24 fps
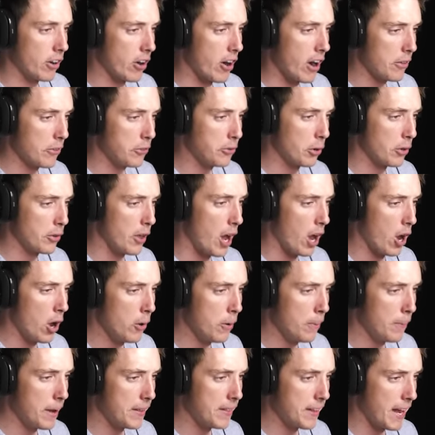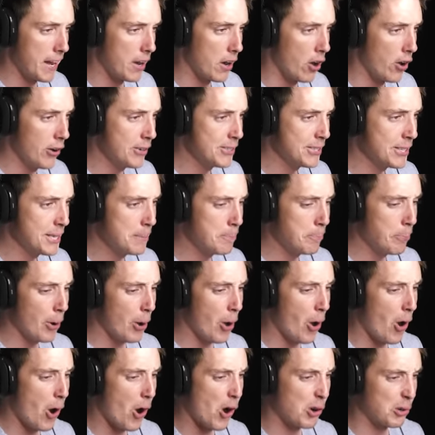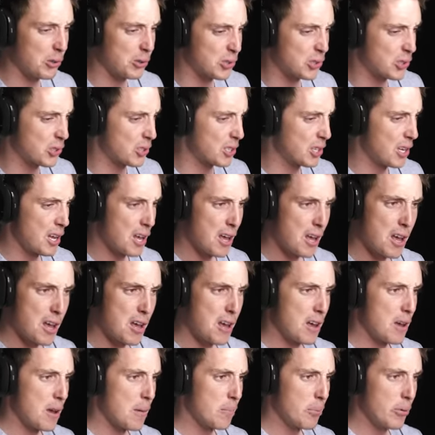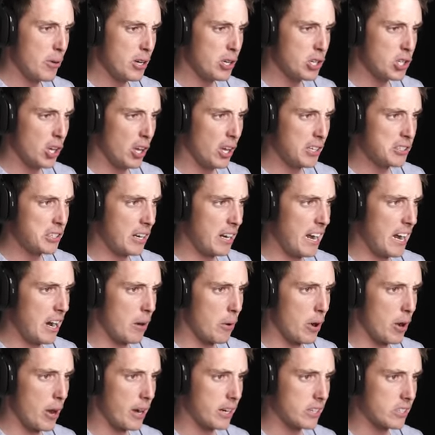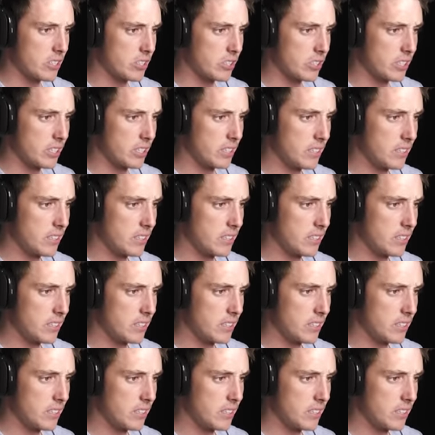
All right, through the hole and then on to the balls. Pretty sure that's not how it works.